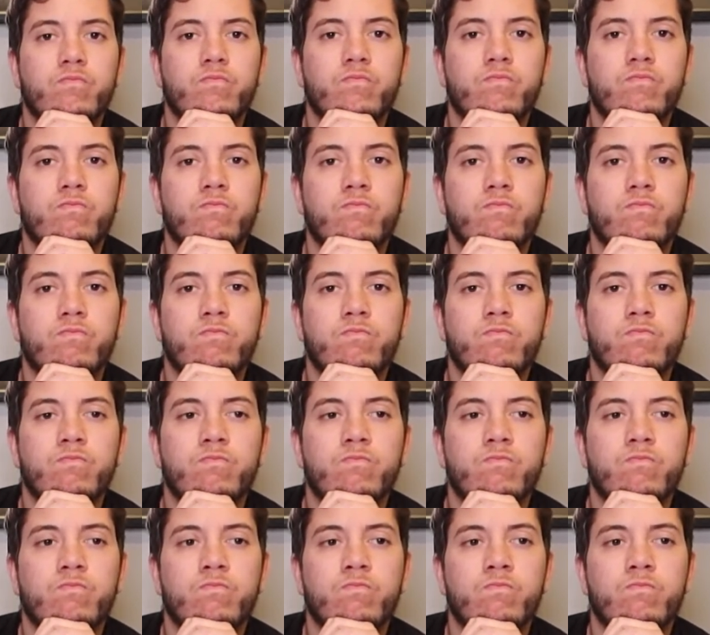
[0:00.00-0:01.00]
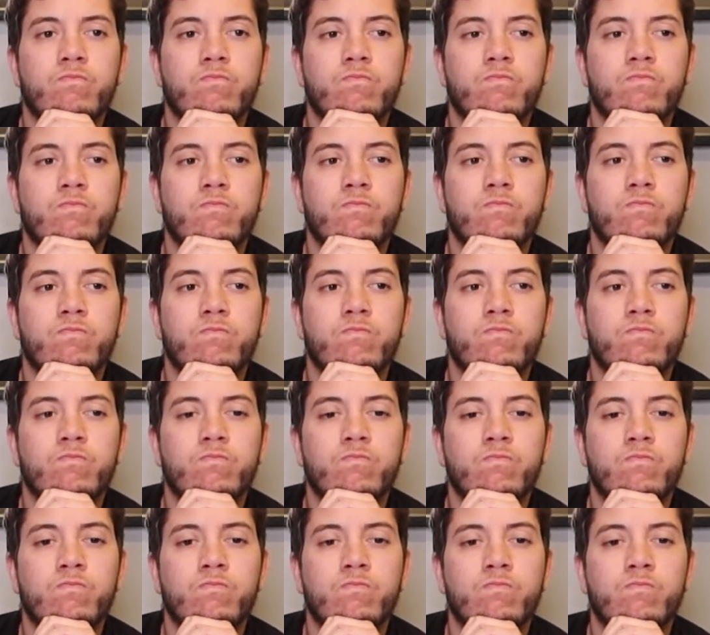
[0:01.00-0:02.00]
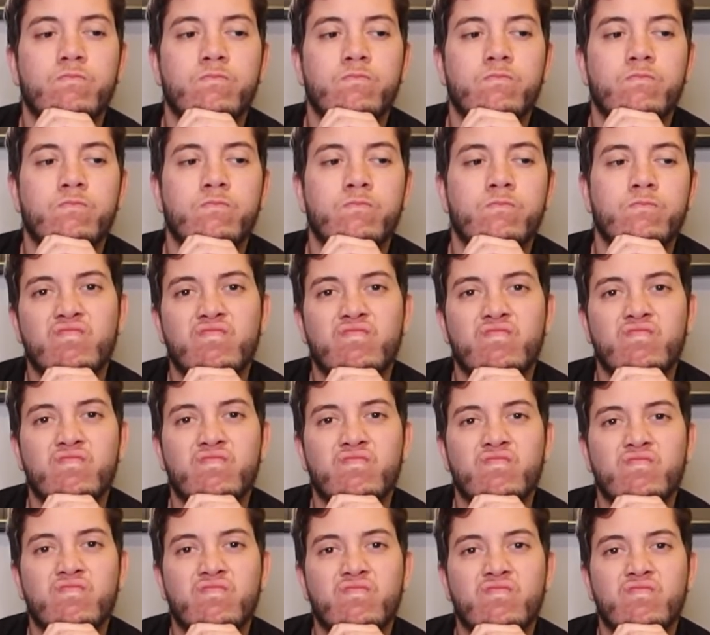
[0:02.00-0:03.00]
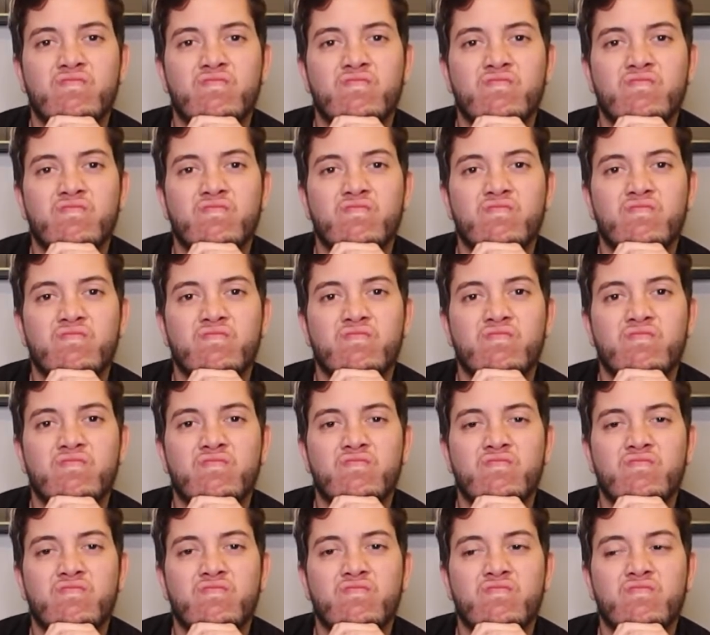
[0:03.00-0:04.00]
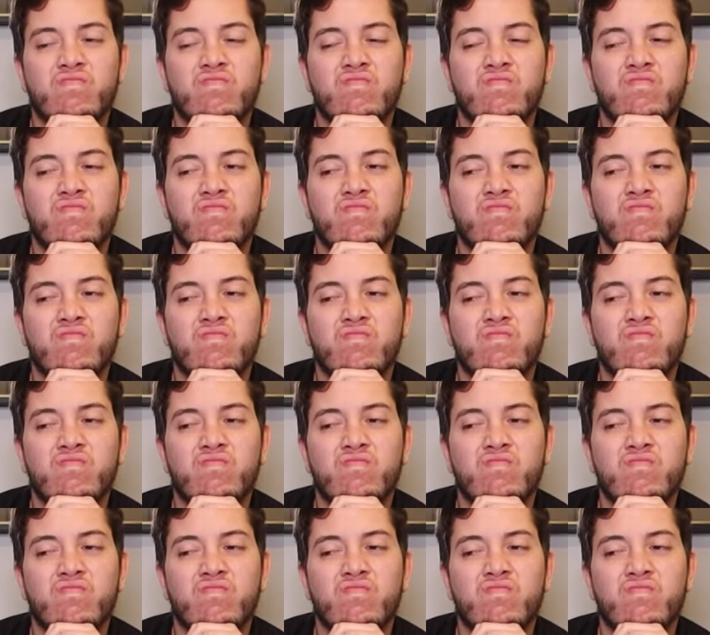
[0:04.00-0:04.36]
(not speaking)